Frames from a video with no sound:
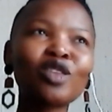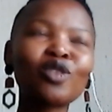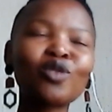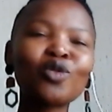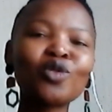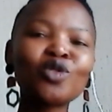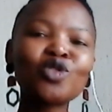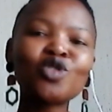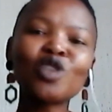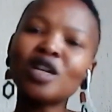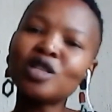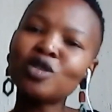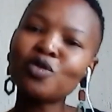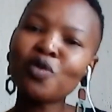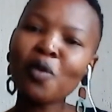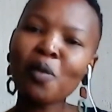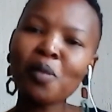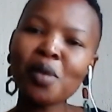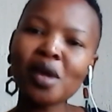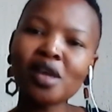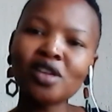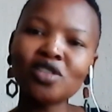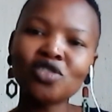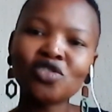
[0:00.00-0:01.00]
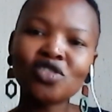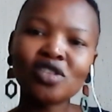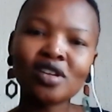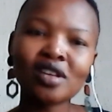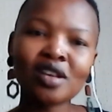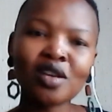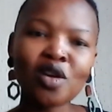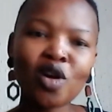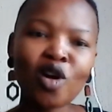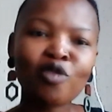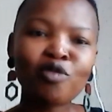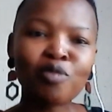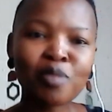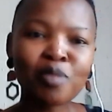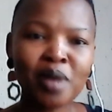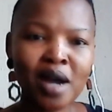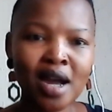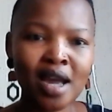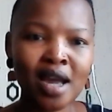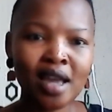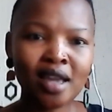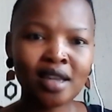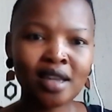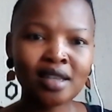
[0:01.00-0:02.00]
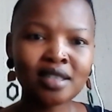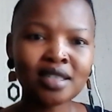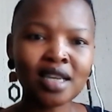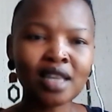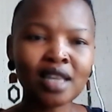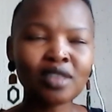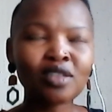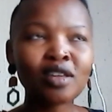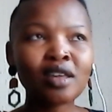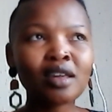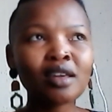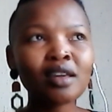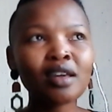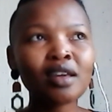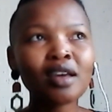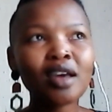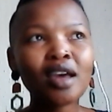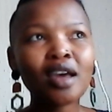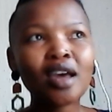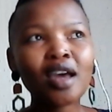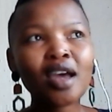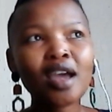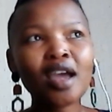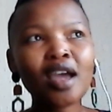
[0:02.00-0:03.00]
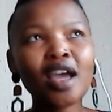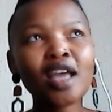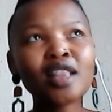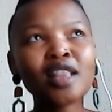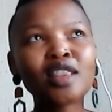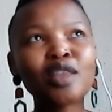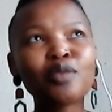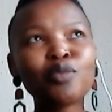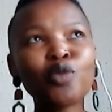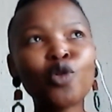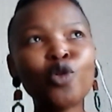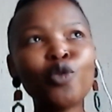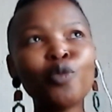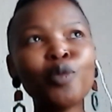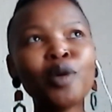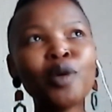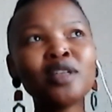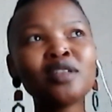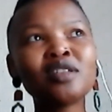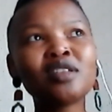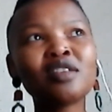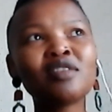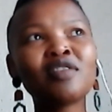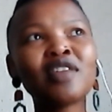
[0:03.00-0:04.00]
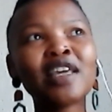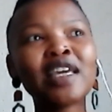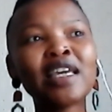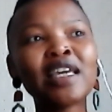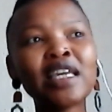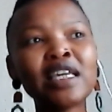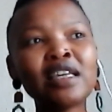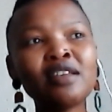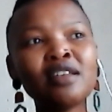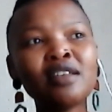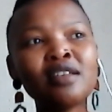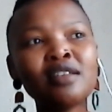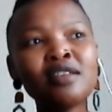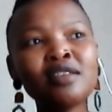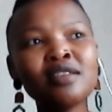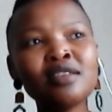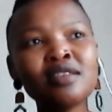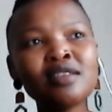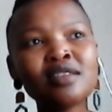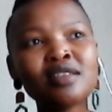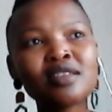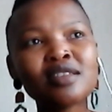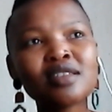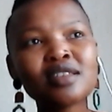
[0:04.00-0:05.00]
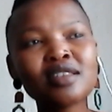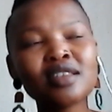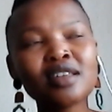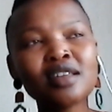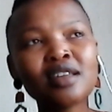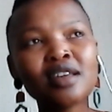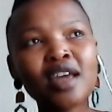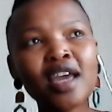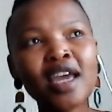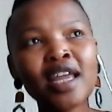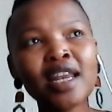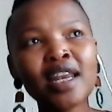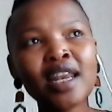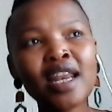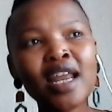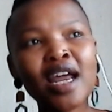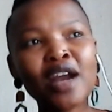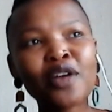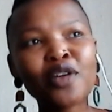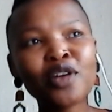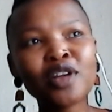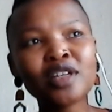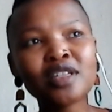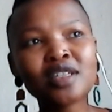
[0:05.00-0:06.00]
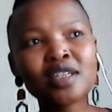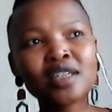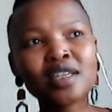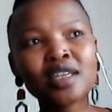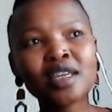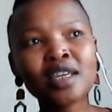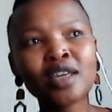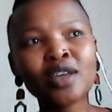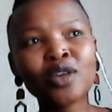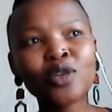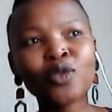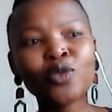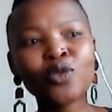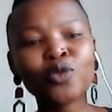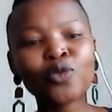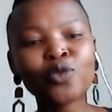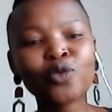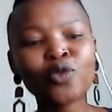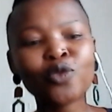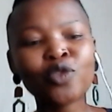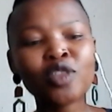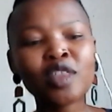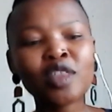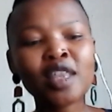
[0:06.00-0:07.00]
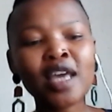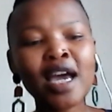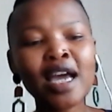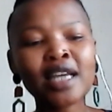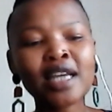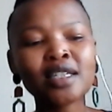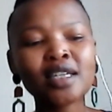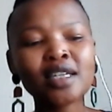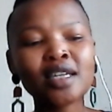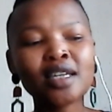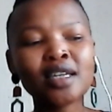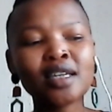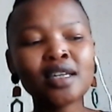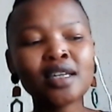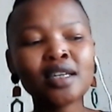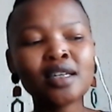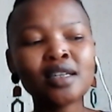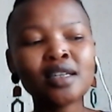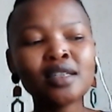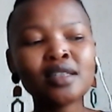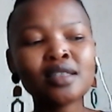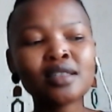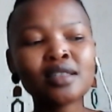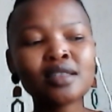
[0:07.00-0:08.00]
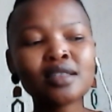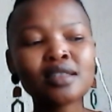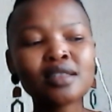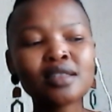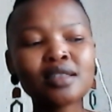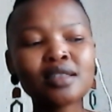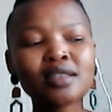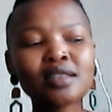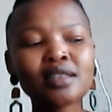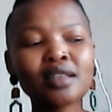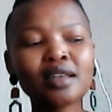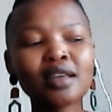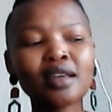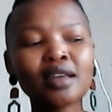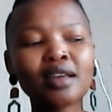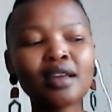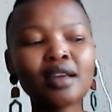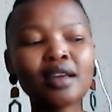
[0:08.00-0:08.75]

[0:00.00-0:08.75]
through transformation of minds. I think at the moment there is a narrative that is,